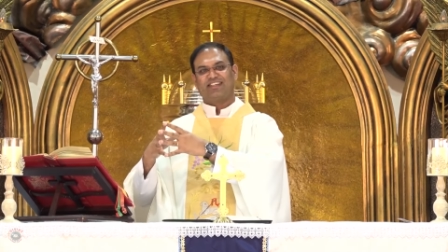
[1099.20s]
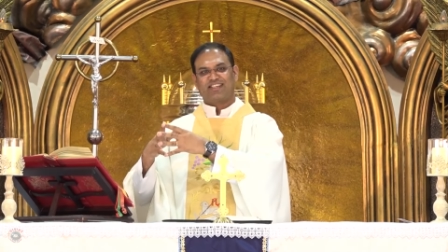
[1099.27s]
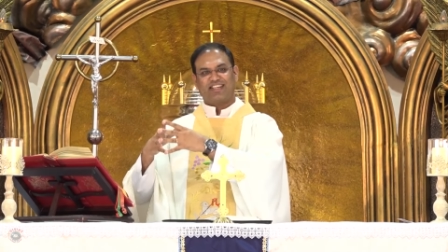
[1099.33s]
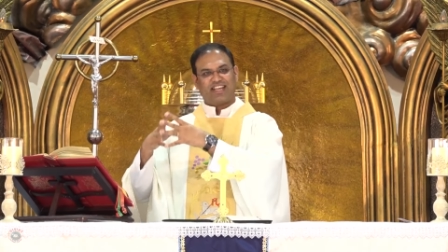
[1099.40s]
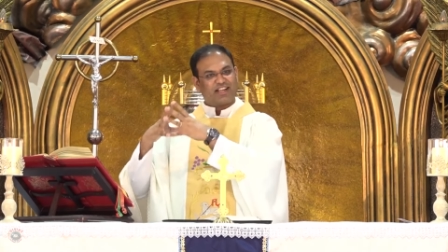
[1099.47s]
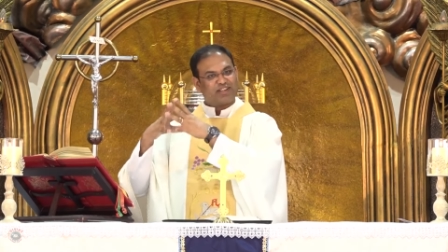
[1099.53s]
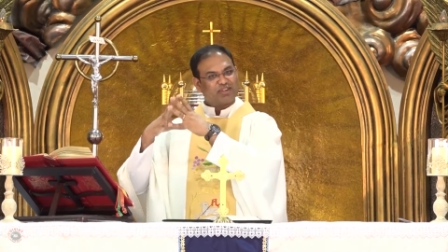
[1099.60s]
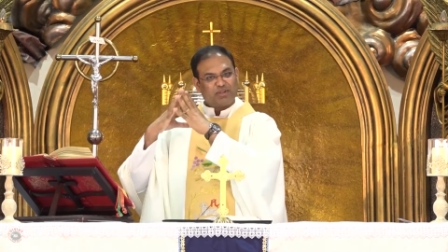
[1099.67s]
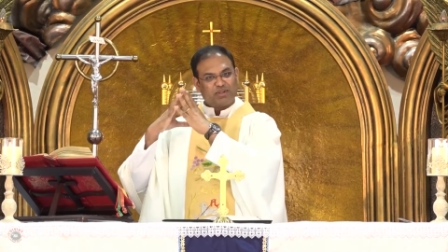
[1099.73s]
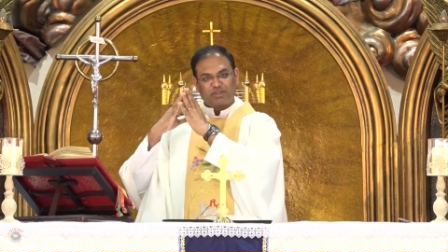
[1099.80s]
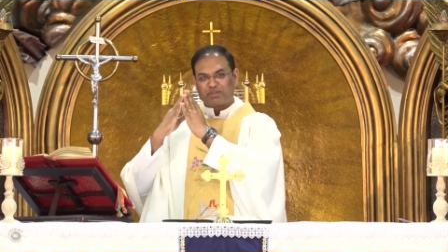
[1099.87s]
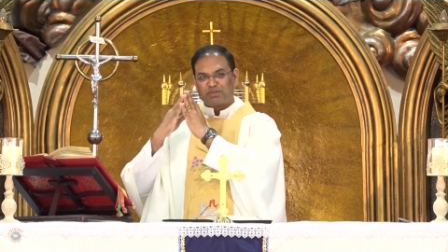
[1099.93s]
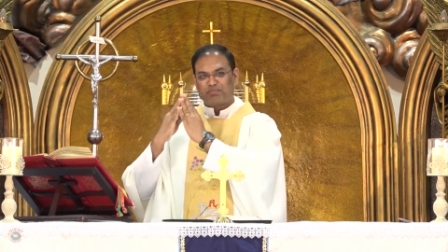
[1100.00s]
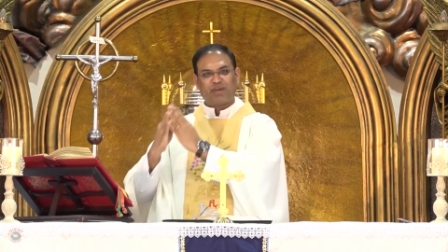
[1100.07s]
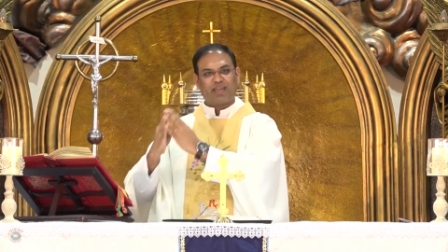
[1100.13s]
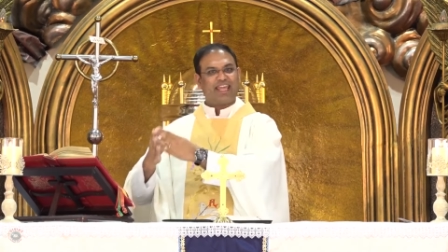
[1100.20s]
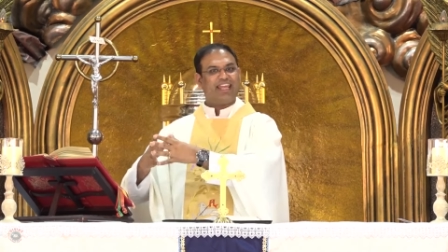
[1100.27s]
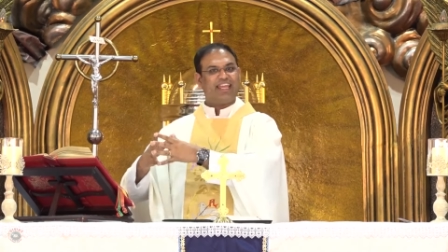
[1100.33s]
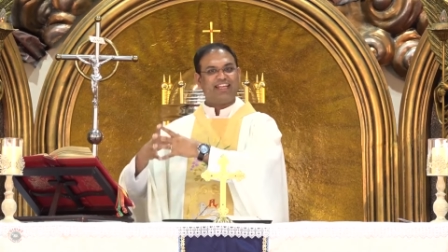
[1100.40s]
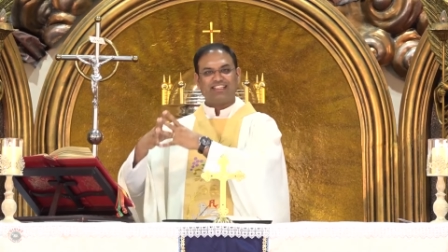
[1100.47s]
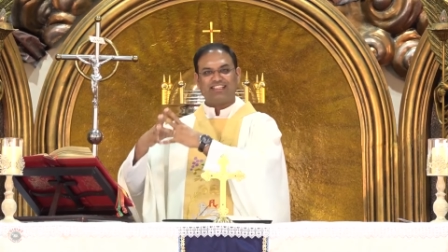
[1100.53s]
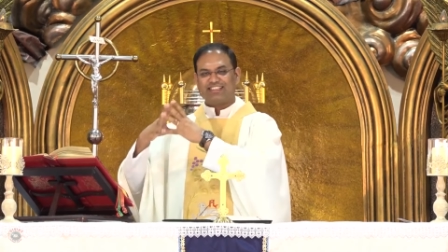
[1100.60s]
she had to go through
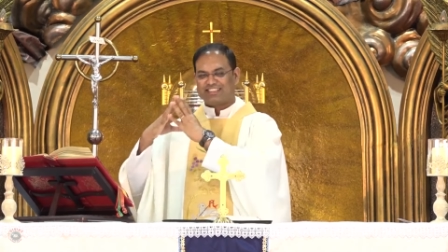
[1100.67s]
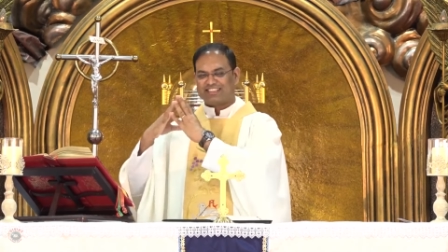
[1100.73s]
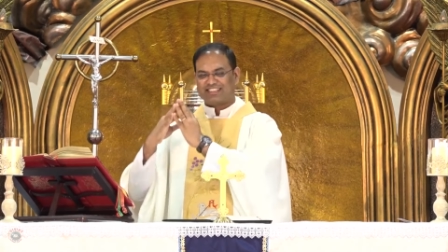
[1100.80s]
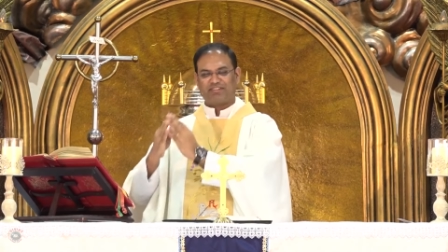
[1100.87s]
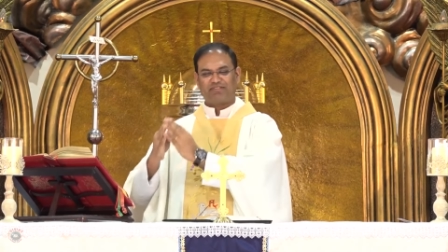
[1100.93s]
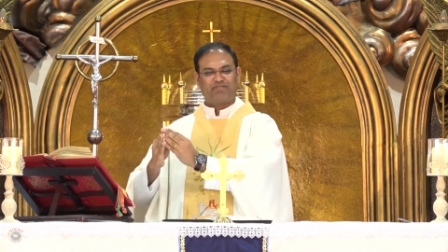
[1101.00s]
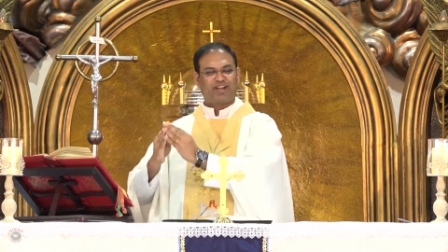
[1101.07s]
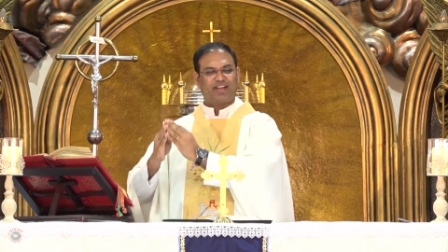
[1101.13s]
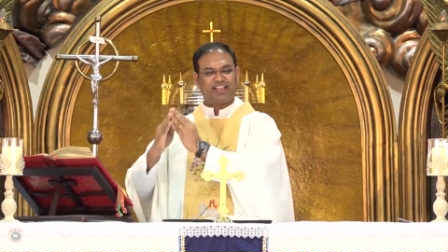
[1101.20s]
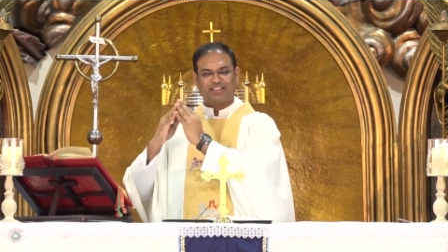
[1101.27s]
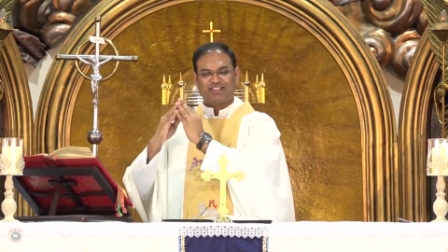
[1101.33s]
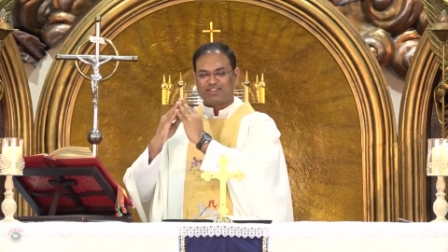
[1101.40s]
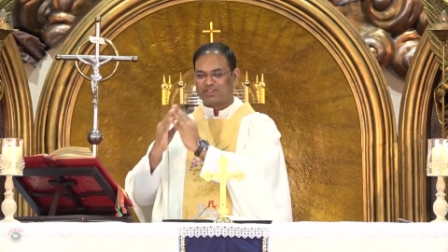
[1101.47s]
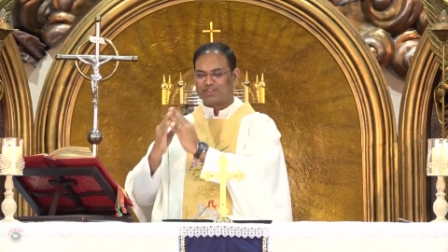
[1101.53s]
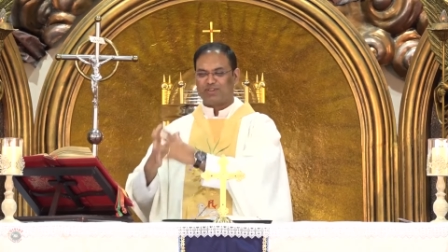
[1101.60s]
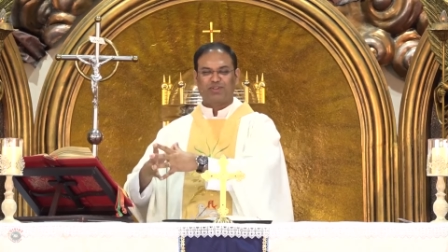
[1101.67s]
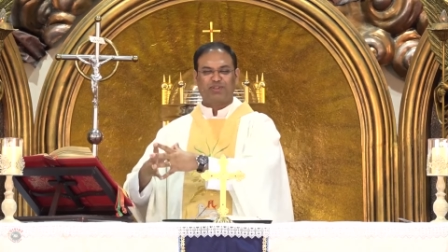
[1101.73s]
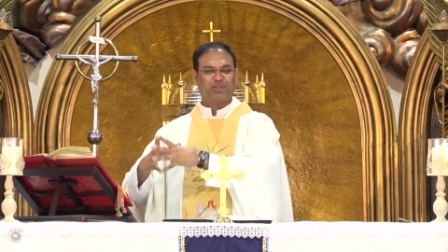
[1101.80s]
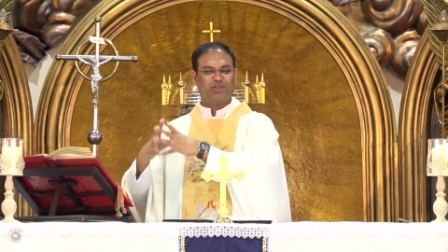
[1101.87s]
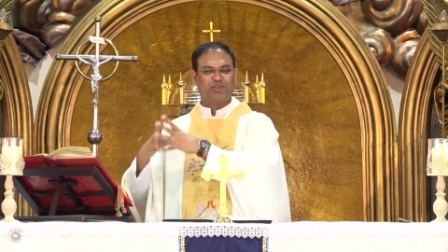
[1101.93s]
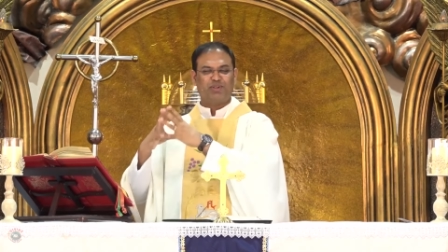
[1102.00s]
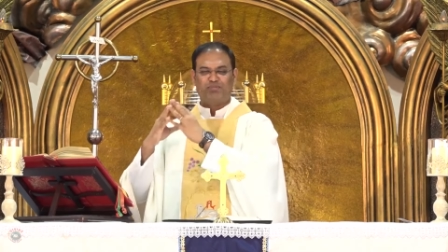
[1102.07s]
pain, suffering,
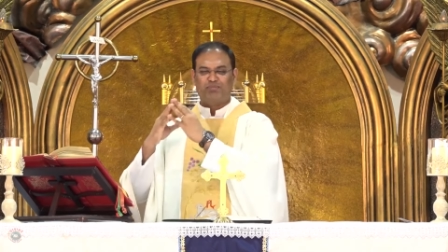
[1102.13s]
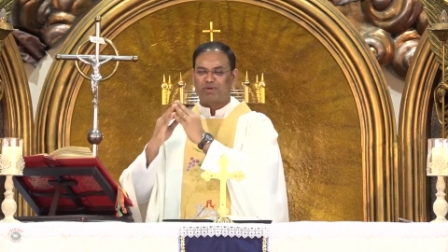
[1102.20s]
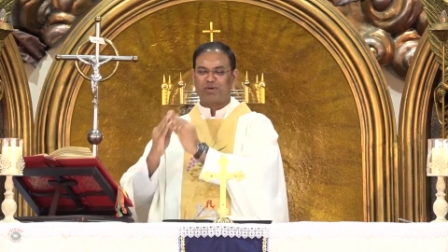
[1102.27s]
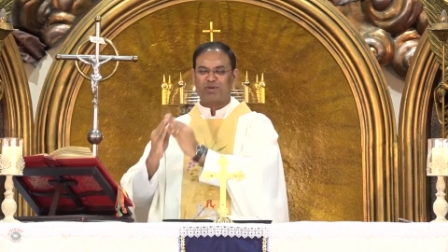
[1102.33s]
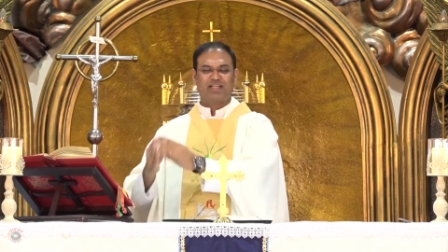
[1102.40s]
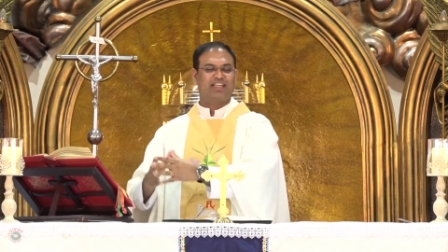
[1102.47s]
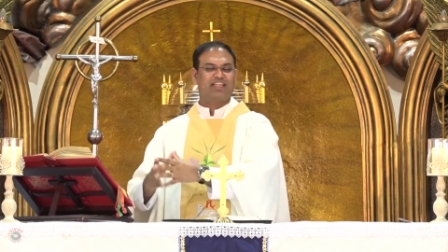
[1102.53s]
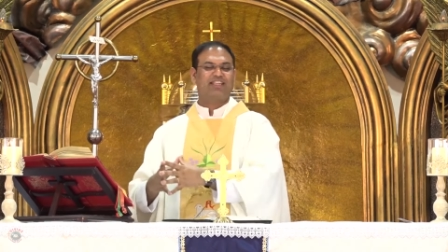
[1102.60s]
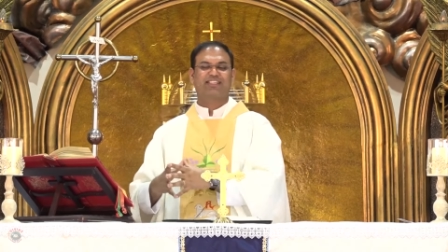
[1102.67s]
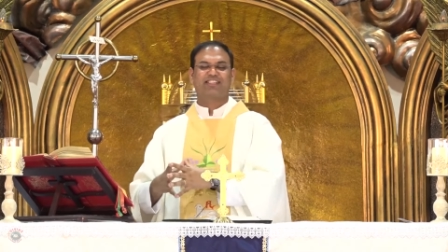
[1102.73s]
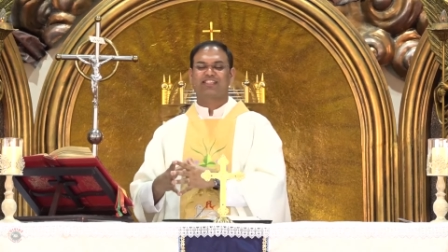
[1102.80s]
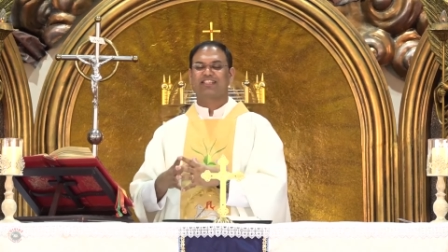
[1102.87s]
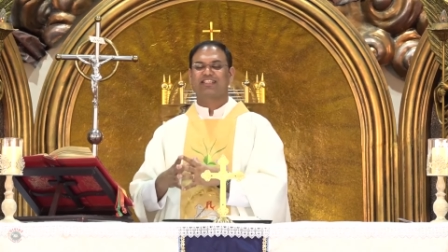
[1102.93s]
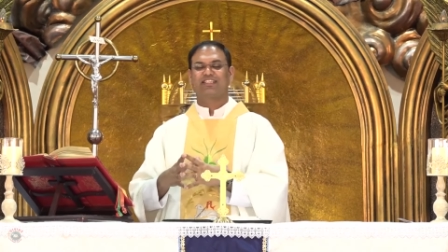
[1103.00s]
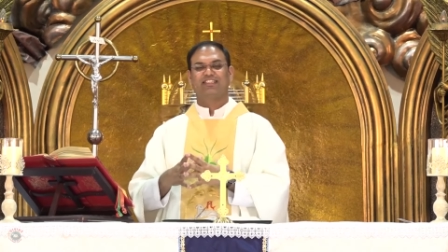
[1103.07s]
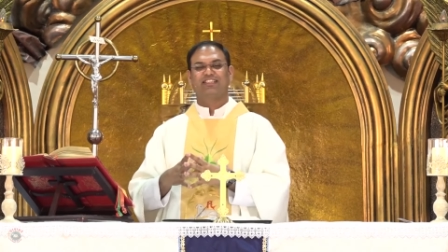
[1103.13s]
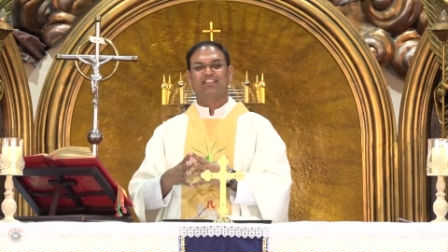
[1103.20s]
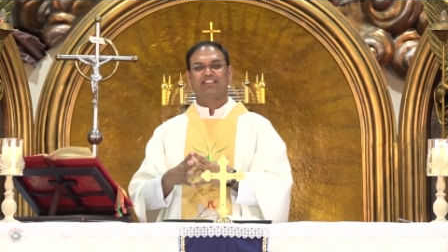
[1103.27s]
sorrow, brokenness